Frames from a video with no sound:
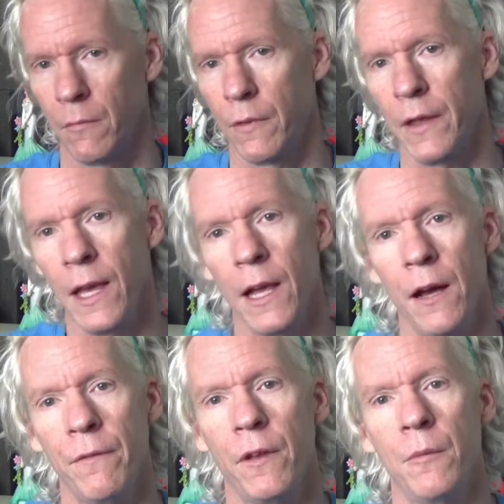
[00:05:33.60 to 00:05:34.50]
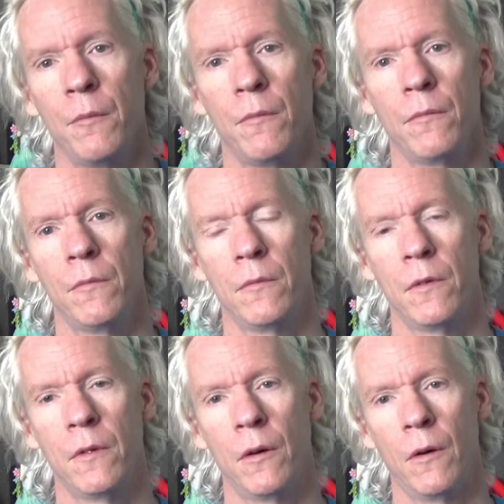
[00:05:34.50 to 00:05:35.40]
thinking of them
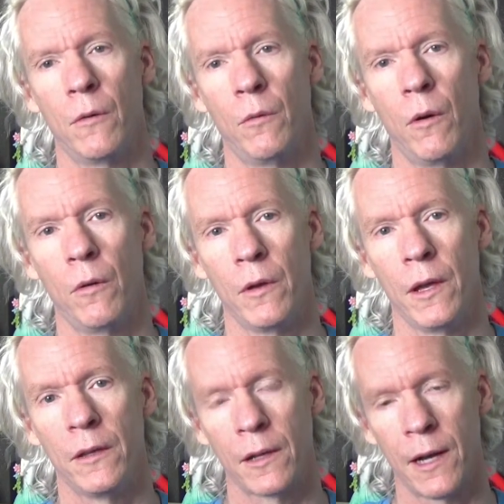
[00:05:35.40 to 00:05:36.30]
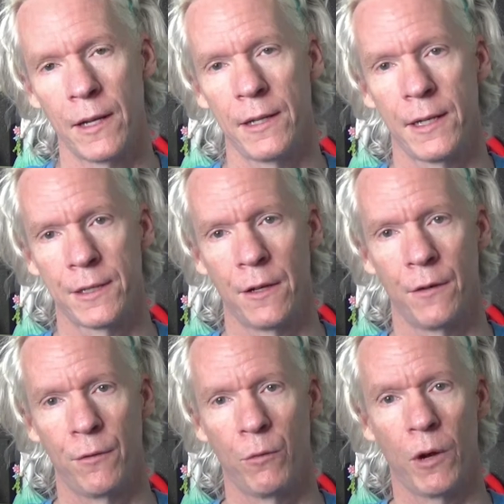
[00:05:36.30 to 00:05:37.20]
in the context
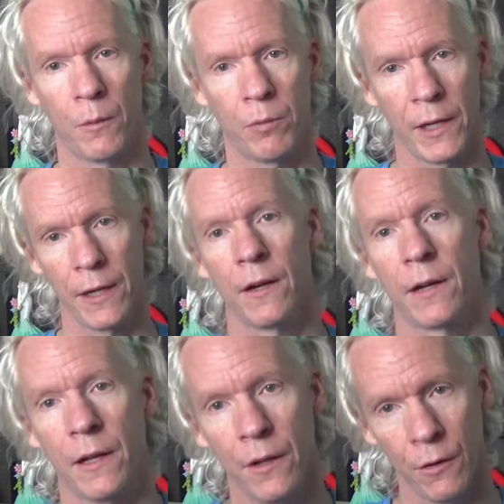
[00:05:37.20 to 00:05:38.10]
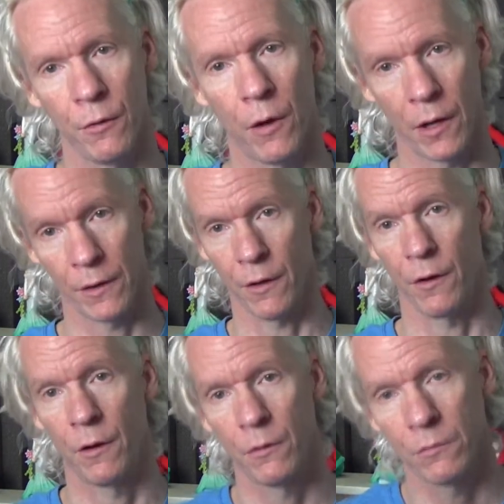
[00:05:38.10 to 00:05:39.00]
of what a player can do on
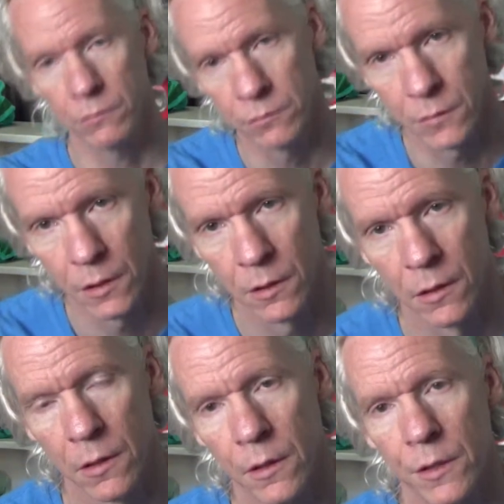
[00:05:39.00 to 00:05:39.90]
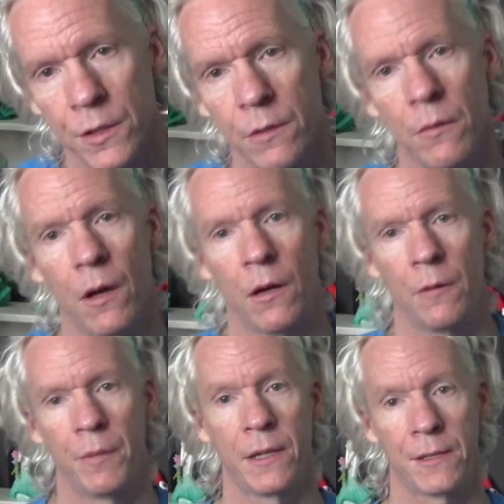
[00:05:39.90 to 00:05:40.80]
their own.
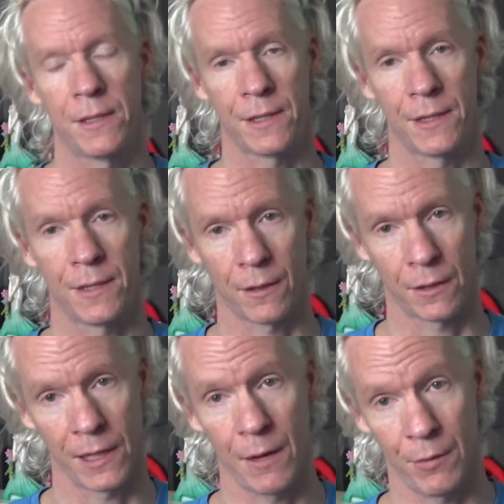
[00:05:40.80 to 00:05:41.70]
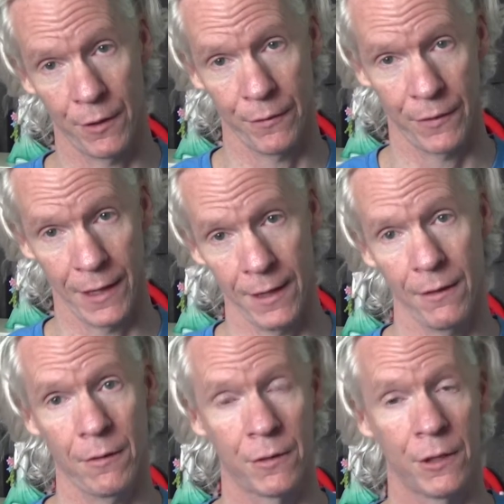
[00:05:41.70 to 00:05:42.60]
Because this is a collaborative
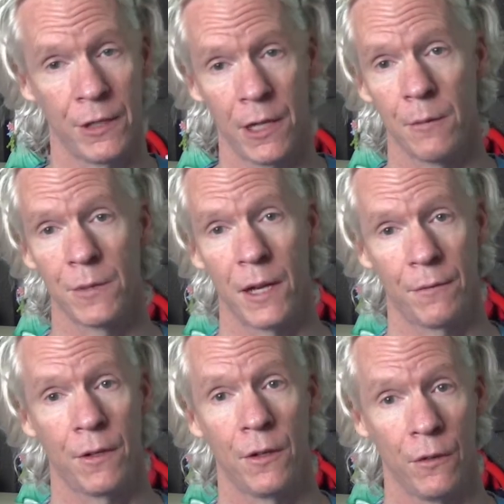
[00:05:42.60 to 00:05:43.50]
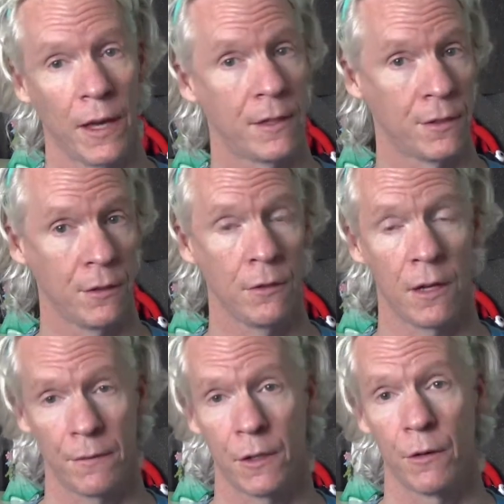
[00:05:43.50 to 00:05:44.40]
thing, the GMs have to do that too,
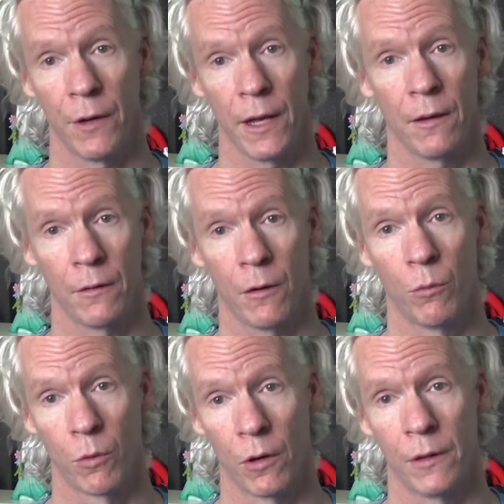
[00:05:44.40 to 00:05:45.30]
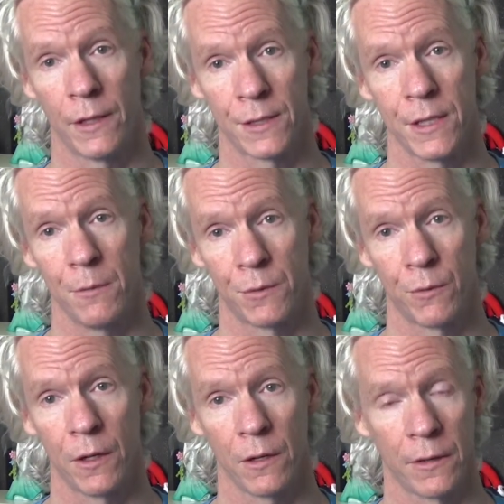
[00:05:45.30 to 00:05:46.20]
have to create a world that seems
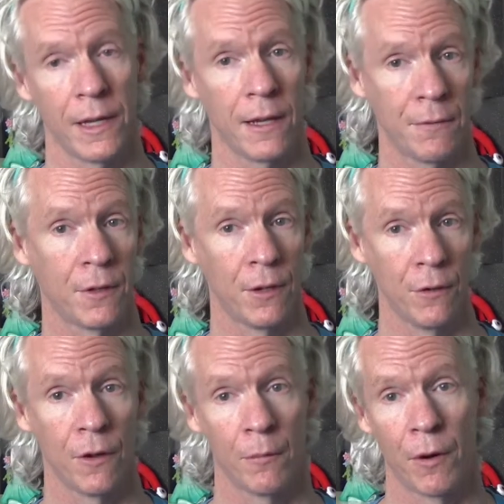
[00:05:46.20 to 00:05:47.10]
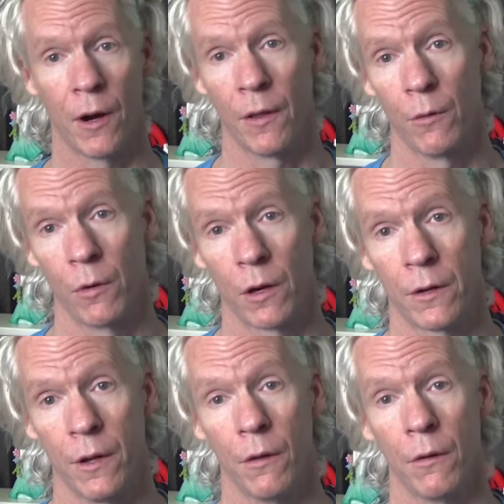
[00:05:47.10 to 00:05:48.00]
real. They have to do their part of the work
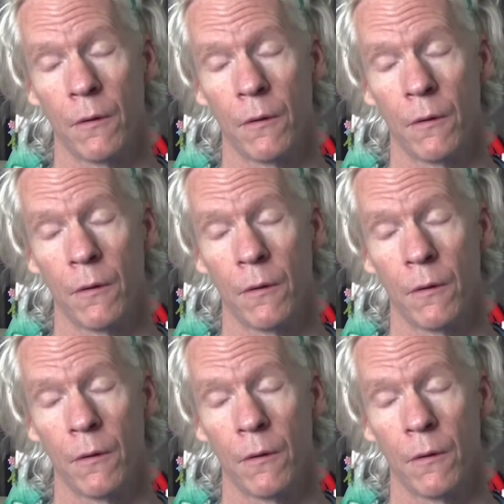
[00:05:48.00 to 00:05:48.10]
too.